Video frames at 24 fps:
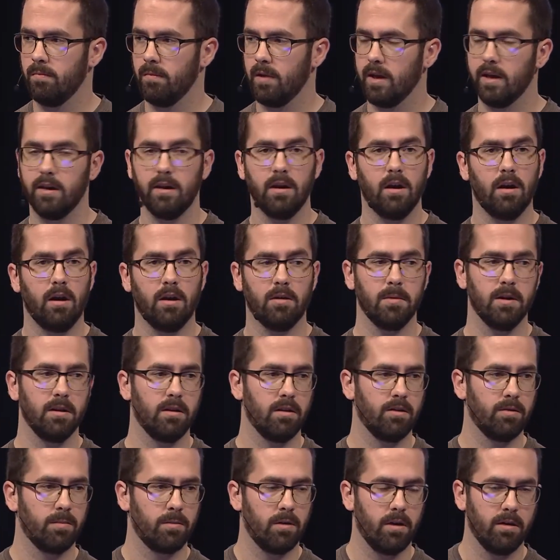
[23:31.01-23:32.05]
And they automate
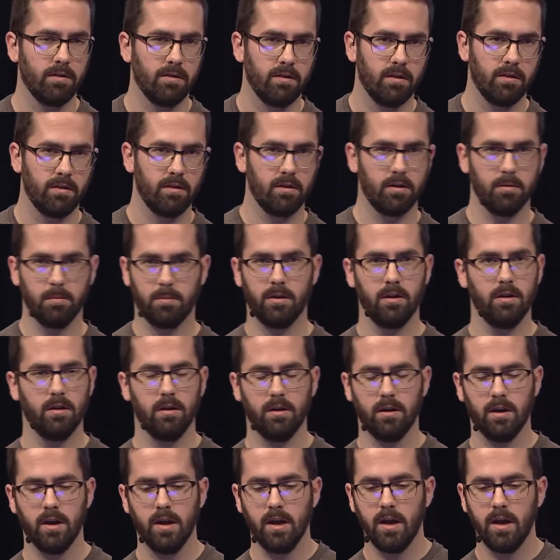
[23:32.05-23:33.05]
this process completely.